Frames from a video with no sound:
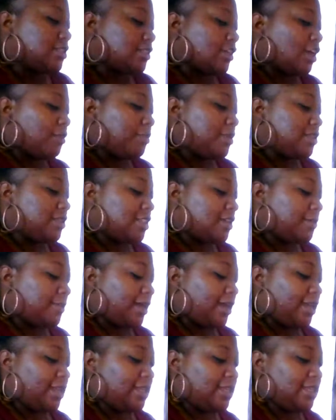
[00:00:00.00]
is going to be
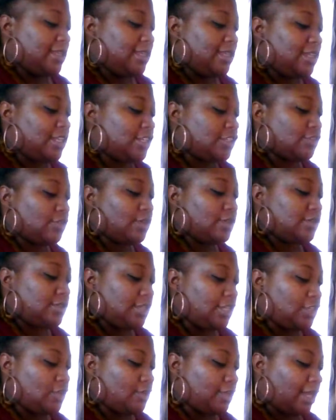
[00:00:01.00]
somebody that's going to
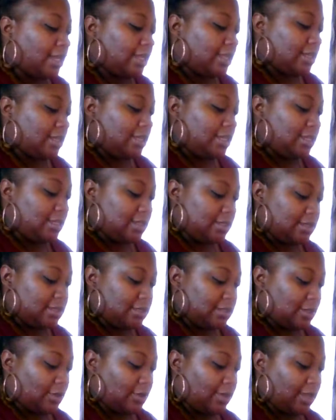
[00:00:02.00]
tell you like it
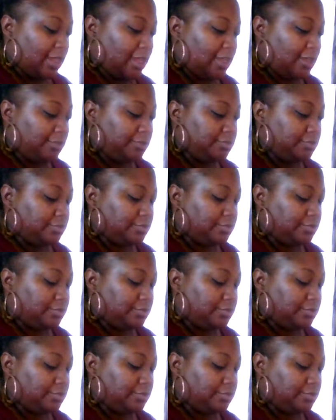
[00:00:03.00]
is, okay?